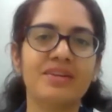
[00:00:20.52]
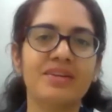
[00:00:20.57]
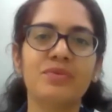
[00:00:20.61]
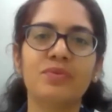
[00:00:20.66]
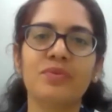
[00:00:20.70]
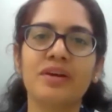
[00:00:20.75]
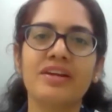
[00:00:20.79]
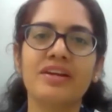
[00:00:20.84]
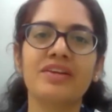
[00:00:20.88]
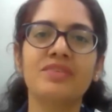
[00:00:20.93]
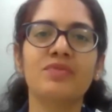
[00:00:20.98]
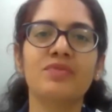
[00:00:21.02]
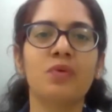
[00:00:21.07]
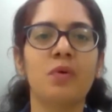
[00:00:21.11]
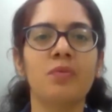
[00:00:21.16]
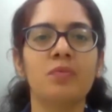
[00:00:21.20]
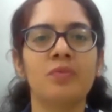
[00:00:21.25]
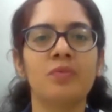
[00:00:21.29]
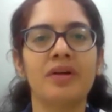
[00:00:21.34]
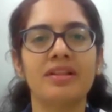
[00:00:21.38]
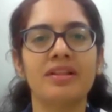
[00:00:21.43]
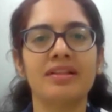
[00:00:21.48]
and a very
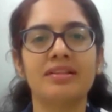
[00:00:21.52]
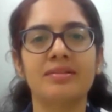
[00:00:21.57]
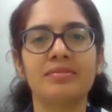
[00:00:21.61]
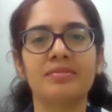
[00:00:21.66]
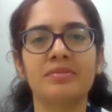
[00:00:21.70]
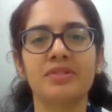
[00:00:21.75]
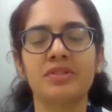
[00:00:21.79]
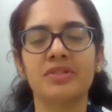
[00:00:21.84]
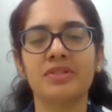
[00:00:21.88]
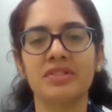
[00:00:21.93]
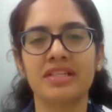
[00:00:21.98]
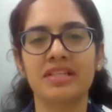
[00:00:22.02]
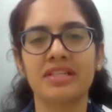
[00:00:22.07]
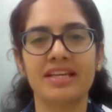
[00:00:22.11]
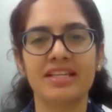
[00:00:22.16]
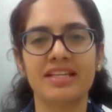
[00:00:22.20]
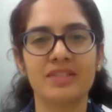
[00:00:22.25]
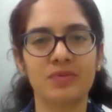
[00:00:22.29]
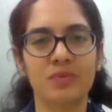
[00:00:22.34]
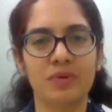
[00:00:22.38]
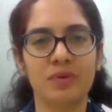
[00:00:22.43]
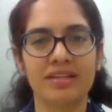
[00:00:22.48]
warm welcome to
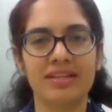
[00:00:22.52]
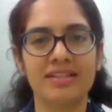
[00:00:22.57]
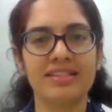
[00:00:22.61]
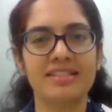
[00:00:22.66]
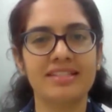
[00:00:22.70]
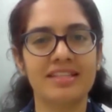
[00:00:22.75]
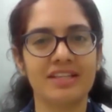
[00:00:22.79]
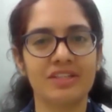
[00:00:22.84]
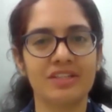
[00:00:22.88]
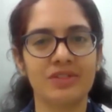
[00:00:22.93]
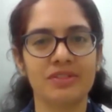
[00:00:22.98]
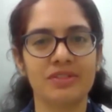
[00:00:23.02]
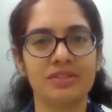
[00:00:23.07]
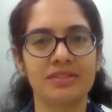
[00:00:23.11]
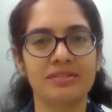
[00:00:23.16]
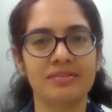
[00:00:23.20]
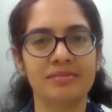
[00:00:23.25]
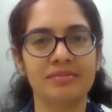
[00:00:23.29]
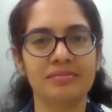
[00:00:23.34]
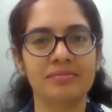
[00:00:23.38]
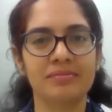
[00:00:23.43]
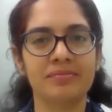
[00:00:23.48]
today's oneness
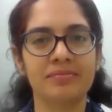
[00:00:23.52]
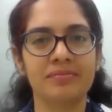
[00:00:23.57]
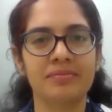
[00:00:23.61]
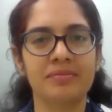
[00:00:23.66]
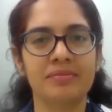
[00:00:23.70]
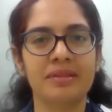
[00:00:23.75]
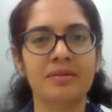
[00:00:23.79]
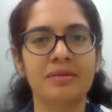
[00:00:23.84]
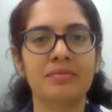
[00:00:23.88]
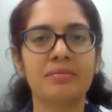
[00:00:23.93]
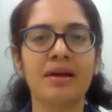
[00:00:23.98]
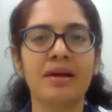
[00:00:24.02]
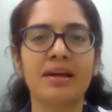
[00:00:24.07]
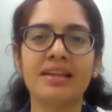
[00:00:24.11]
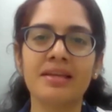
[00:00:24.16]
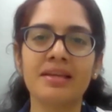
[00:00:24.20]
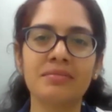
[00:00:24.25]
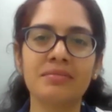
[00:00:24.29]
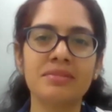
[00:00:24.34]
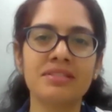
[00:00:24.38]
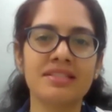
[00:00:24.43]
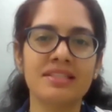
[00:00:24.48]
session. My
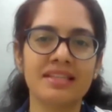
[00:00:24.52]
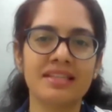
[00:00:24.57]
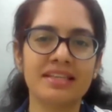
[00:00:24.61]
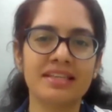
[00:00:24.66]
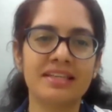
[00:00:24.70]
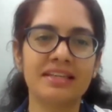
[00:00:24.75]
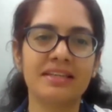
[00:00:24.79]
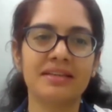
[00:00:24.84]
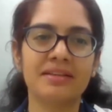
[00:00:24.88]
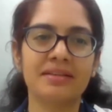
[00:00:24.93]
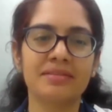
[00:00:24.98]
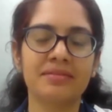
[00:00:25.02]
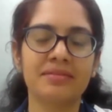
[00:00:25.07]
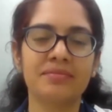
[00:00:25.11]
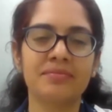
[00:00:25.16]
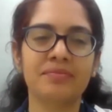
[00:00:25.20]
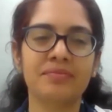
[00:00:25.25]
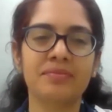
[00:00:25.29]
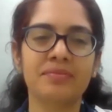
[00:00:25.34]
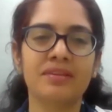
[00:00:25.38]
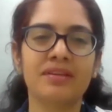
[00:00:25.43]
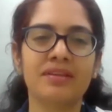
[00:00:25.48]
name is Nikki.
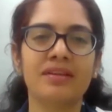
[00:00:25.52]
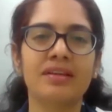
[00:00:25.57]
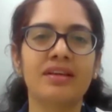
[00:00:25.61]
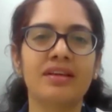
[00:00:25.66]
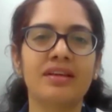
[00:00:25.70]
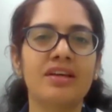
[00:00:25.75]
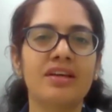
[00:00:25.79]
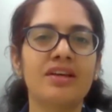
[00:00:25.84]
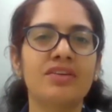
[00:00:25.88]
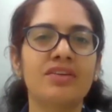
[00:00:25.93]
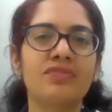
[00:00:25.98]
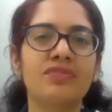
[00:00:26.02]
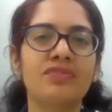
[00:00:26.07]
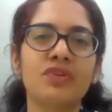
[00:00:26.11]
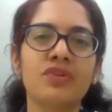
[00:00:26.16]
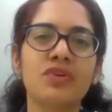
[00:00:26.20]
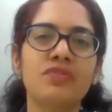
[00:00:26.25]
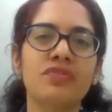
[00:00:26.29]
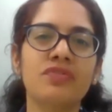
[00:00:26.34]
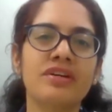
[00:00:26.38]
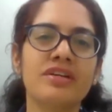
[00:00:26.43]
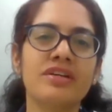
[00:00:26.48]

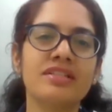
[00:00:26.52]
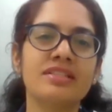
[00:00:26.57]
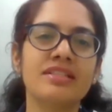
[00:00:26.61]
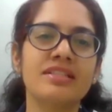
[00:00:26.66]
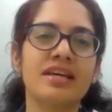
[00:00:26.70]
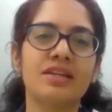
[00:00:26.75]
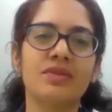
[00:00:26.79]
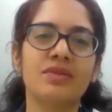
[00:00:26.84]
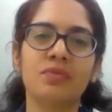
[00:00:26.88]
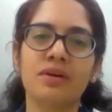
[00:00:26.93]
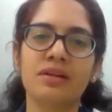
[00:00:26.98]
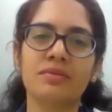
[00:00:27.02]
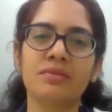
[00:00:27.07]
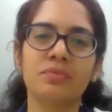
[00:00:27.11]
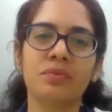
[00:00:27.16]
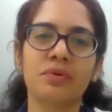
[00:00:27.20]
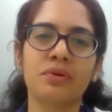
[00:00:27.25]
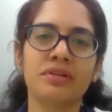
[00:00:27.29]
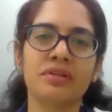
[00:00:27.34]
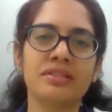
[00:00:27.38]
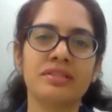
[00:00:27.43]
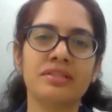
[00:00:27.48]
Few of us at
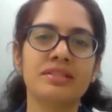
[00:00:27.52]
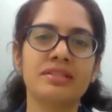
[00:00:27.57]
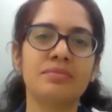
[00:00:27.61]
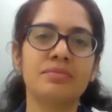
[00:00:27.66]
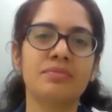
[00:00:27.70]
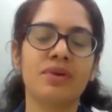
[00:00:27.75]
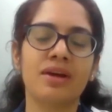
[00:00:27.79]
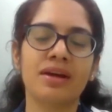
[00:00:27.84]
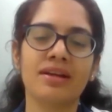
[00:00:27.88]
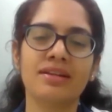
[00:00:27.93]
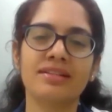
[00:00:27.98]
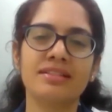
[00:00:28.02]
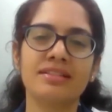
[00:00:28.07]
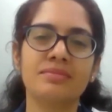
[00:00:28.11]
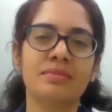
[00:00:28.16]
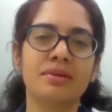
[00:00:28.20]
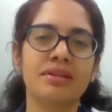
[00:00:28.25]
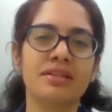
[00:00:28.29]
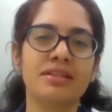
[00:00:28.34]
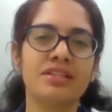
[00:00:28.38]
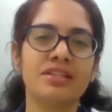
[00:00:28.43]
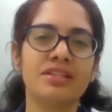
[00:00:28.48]
Onepoint practice
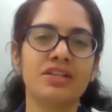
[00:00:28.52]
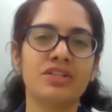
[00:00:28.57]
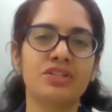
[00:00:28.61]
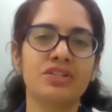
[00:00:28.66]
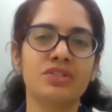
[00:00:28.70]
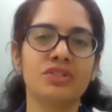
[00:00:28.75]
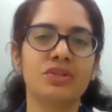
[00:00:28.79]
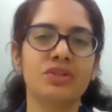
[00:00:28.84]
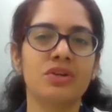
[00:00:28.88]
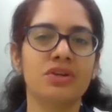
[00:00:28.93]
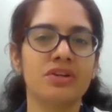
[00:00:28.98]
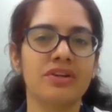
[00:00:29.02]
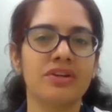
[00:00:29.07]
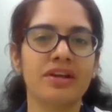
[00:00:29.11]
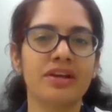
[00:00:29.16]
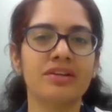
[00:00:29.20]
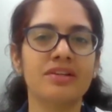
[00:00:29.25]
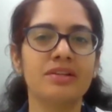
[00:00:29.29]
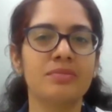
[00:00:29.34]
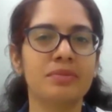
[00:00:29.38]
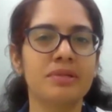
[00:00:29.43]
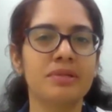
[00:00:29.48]
meditation on a
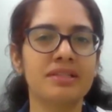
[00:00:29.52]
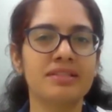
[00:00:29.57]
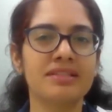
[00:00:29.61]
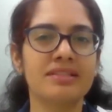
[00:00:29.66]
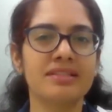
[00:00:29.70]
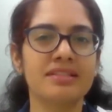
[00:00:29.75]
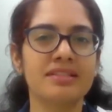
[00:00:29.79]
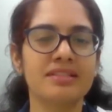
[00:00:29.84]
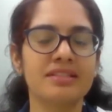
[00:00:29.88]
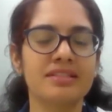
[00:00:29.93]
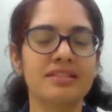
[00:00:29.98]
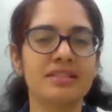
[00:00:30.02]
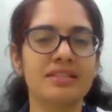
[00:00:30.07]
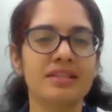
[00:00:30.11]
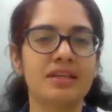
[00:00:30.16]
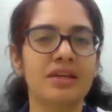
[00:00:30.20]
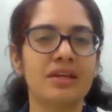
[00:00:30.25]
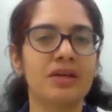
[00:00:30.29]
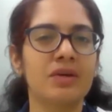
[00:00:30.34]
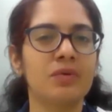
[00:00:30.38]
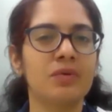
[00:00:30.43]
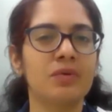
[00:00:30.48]
regular basis,
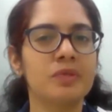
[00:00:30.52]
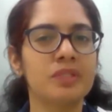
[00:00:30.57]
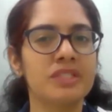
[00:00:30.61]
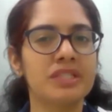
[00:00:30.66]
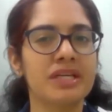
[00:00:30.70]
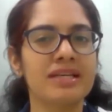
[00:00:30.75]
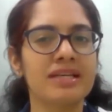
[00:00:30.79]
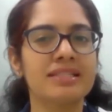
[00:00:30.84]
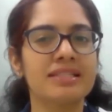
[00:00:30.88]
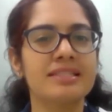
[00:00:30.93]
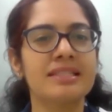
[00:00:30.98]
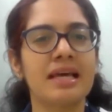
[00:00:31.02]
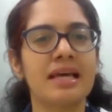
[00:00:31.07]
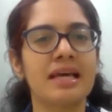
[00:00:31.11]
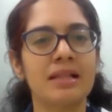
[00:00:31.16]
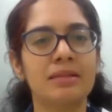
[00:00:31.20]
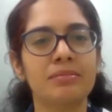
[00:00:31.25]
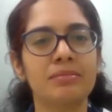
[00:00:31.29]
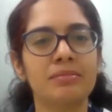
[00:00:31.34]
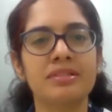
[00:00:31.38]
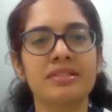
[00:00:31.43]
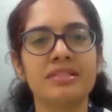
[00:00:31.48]
which has
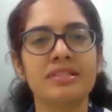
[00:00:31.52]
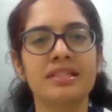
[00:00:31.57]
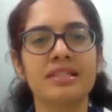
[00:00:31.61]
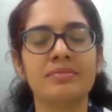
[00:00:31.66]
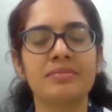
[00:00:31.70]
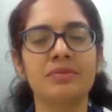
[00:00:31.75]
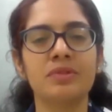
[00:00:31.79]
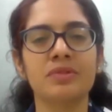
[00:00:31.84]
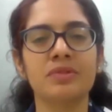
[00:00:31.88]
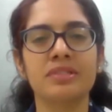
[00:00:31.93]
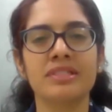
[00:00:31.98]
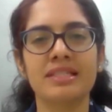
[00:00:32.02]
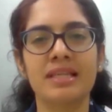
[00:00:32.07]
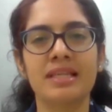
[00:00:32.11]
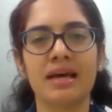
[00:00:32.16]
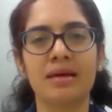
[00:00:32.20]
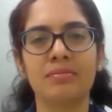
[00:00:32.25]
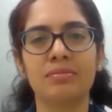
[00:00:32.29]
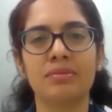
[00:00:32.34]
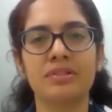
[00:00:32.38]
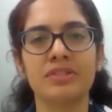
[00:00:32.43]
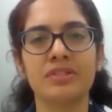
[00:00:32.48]
helped the team to
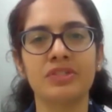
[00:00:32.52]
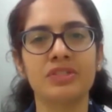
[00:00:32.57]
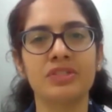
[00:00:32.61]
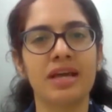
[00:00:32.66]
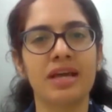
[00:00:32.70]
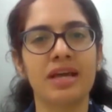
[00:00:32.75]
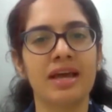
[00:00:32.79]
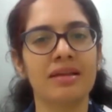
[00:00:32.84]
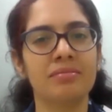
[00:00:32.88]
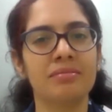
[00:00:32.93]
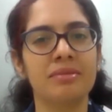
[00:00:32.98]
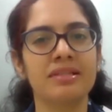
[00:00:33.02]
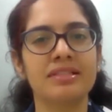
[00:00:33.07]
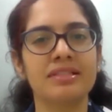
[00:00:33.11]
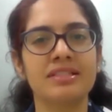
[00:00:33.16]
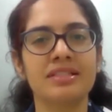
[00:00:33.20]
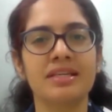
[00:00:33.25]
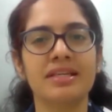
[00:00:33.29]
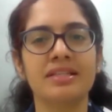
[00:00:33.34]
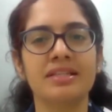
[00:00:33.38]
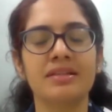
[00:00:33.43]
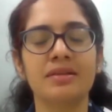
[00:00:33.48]
establish and
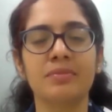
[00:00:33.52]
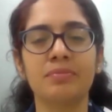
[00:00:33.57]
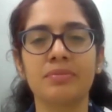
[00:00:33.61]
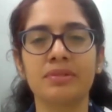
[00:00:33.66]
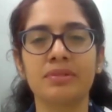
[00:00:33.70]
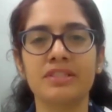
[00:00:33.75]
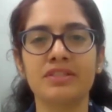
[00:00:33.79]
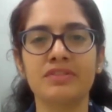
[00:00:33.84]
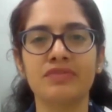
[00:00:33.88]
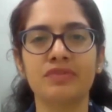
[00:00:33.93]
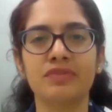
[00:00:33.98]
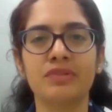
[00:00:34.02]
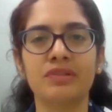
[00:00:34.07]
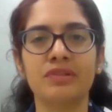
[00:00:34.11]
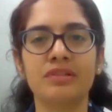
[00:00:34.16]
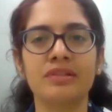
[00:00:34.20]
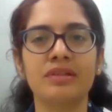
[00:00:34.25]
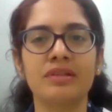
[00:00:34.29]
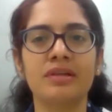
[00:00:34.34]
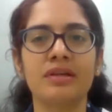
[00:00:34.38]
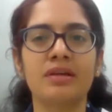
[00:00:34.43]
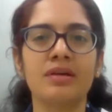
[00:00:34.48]
maintain a peaceful,
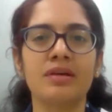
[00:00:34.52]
